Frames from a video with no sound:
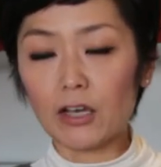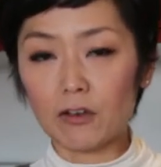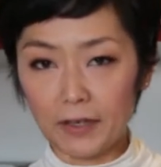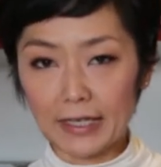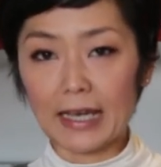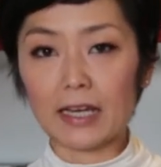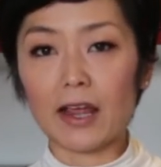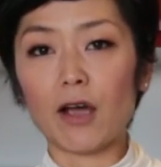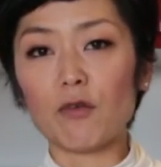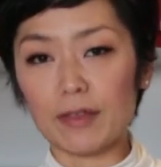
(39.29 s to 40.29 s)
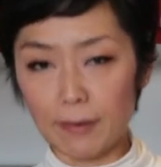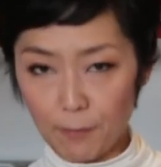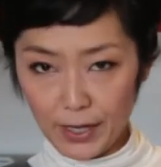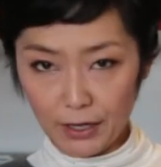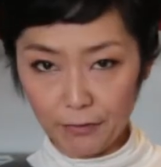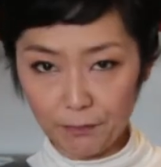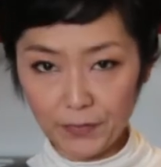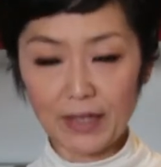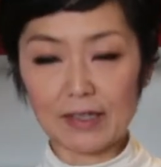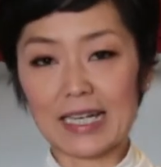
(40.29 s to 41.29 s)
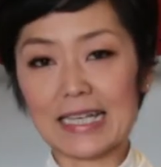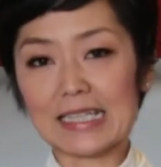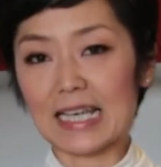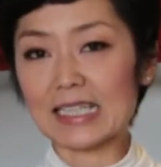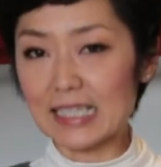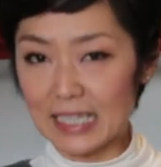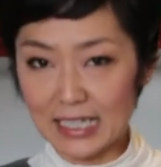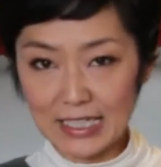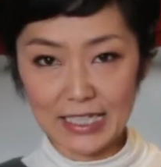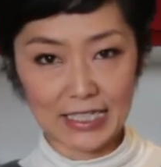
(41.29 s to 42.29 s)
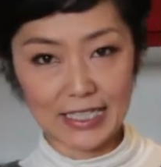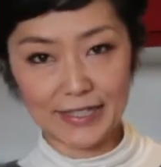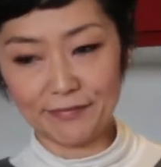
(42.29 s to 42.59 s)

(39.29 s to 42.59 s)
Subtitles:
quick and healthy meal. So let's get started.